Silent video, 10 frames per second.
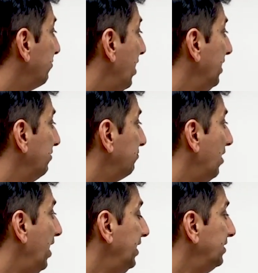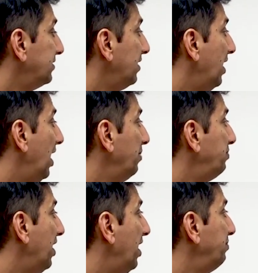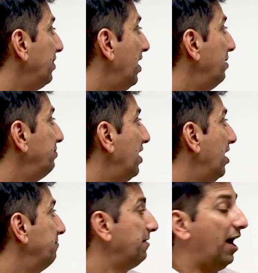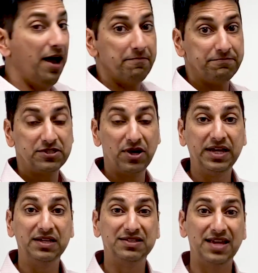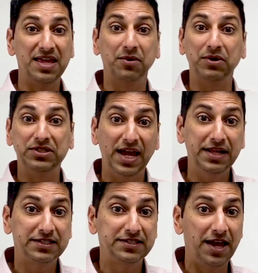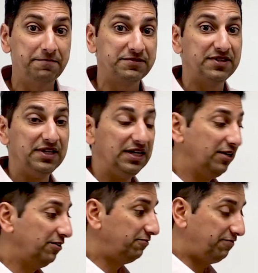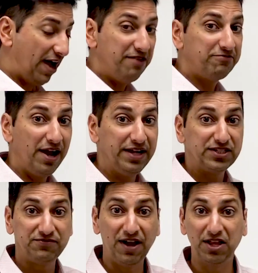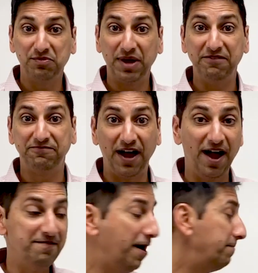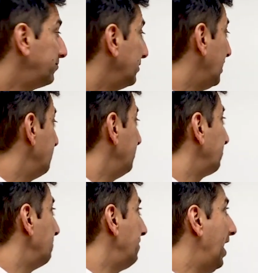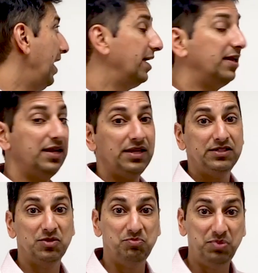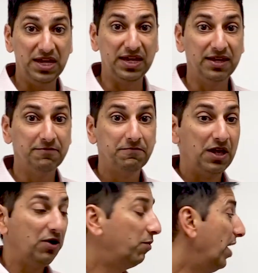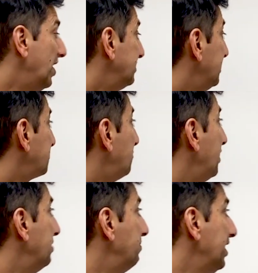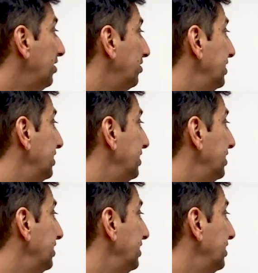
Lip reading: right, right, up, up, up, up, up. So I could say there were 10 steps, 5 rights followed by 5 ups would get me from A to B. Whereas this one in the middle